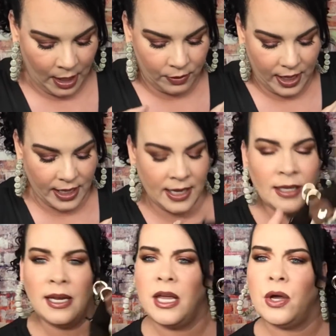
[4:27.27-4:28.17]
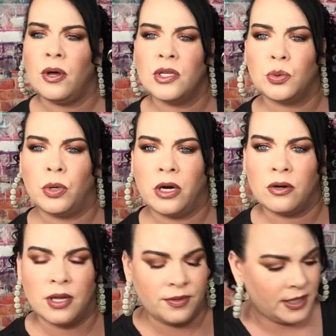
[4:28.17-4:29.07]
Okay, in here is
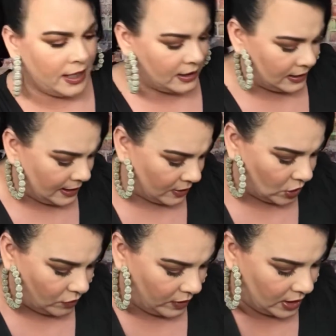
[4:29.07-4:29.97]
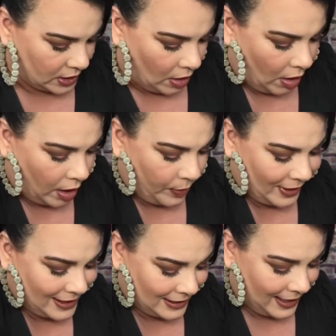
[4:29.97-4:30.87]
where the accessories are,
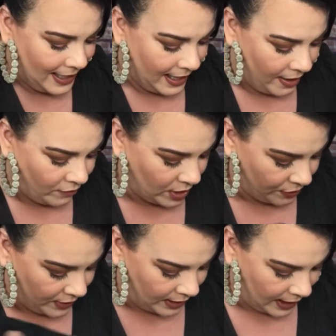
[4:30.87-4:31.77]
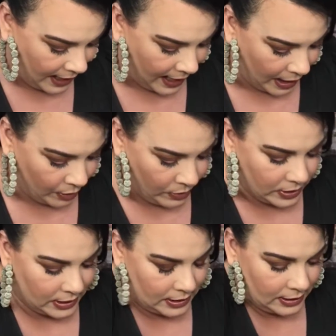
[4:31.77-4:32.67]
but let's take everything
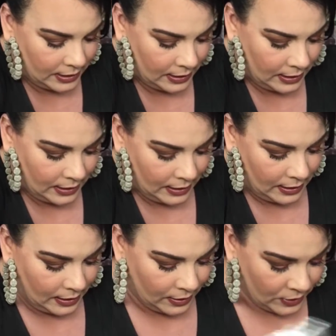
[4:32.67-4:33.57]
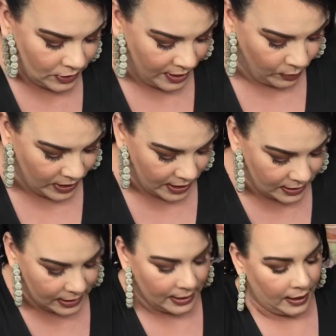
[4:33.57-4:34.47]
out so that we
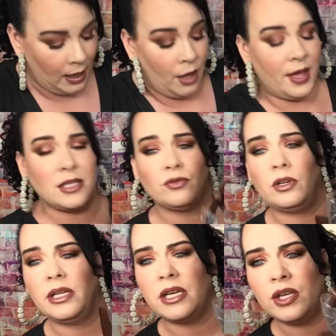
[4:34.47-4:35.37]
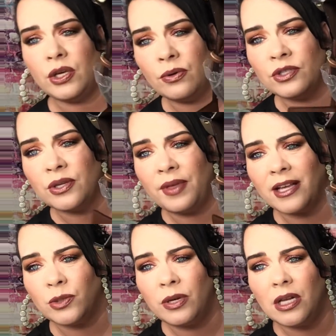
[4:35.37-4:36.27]
can see. Oh, that's really cute. So
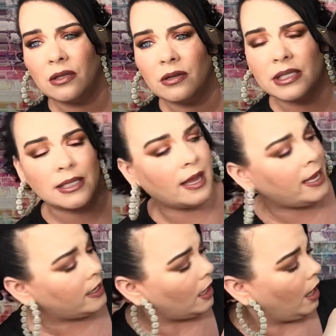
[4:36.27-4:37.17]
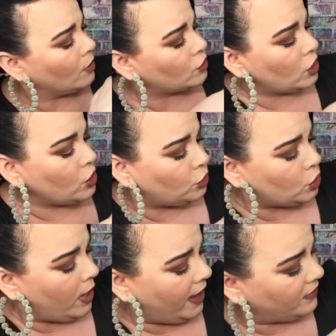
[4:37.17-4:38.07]
that's what it looks like. So you
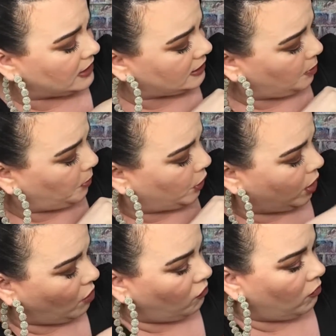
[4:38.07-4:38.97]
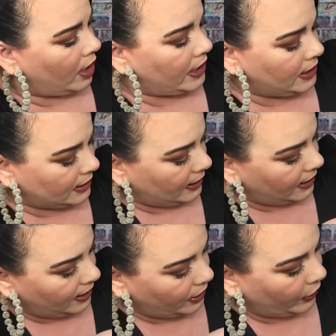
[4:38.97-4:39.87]
do have a zipper right
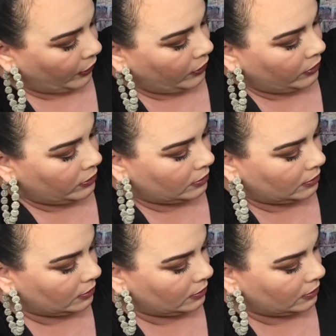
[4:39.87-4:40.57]
here.